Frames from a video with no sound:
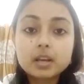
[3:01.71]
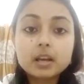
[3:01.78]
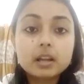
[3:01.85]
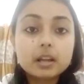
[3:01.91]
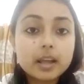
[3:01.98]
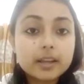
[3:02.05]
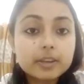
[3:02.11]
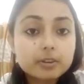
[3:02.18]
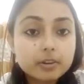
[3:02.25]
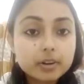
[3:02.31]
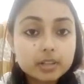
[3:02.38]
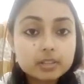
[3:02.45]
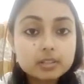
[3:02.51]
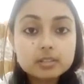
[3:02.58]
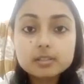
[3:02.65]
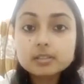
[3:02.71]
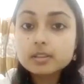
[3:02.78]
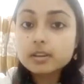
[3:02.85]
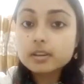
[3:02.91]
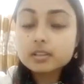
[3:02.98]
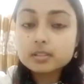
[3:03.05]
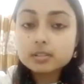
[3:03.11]
Like your
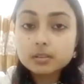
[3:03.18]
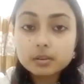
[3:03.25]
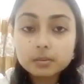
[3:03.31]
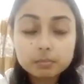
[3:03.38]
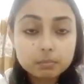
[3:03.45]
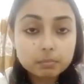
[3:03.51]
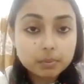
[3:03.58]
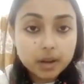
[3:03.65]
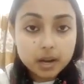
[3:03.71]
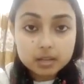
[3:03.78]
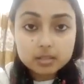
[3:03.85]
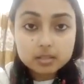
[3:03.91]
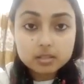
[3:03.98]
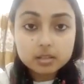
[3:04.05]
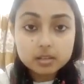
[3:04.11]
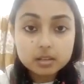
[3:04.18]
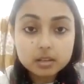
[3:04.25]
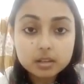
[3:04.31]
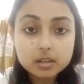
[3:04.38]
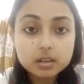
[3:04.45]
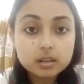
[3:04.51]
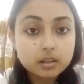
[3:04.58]
incisor is blunt,
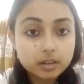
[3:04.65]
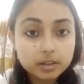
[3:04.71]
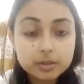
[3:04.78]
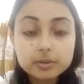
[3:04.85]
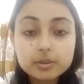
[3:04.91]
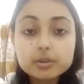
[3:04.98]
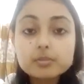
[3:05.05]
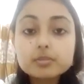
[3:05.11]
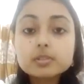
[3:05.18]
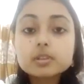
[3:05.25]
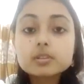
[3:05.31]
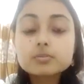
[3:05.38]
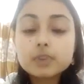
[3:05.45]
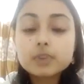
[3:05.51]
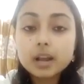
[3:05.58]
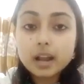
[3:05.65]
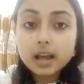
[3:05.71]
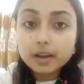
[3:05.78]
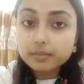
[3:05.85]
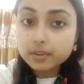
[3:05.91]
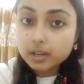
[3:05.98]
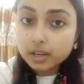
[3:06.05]
you use it while
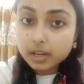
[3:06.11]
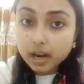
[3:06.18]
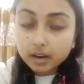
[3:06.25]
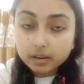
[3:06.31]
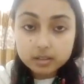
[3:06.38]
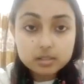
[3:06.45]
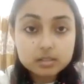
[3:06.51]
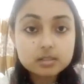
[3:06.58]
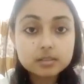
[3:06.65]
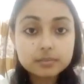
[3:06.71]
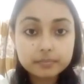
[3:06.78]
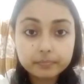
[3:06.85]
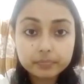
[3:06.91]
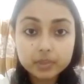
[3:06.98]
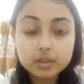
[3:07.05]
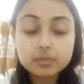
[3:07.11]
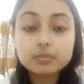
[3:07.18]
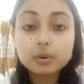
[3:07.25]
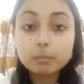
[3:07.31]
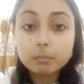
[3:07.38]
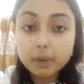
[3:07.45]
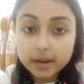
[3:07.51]
having carrot
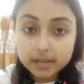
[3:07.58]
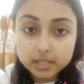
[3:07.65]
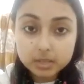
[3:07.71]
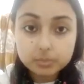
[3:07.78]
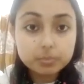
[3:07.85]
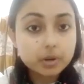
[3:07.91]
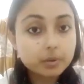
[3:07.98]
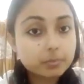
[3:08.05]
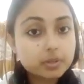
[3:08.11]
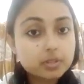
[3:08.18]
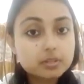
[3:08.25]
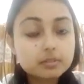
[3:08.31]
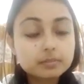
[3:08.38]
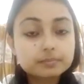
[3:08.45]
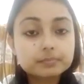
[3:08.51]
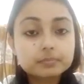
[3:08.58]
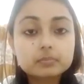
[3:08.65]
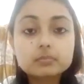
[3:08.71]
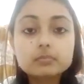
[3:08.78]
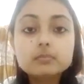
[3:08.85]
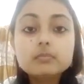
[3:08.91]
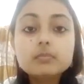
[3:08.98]
for biting purpose.
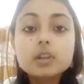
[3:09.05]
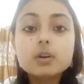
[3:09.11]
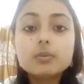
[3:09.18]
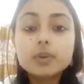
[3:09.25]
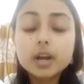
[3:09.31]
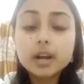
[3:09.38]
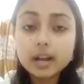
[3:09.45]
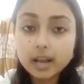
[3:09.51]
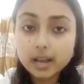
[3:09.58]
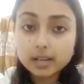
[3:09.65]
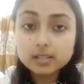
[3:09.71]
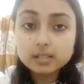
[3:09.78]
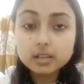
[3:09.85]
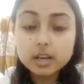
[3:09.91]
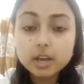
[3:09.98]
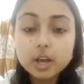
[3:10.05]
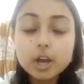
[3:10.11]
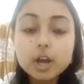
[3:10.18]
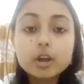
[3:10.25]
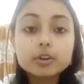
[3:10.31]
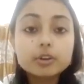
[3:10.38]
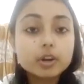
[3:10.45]
Whereas
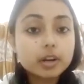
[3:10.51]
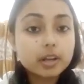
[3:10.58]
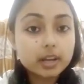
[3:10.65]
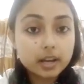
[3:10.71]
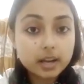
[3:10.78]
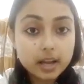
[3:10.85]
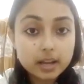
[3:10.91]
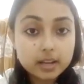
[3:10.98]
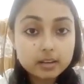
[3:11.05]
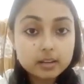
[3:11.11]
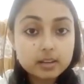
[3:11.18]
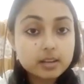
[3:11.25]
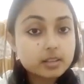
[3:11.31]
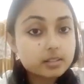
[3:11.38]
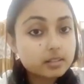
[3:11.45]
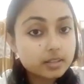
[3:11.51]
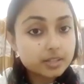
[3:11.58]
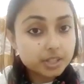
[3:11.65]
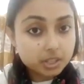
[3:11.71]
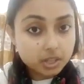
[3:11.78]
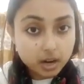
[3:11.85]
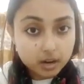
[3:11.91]
your canine is
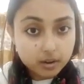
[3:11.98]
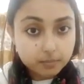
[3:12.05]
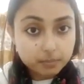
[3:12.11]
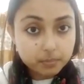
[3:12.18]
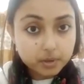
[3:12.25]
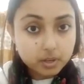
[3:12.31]
sharp,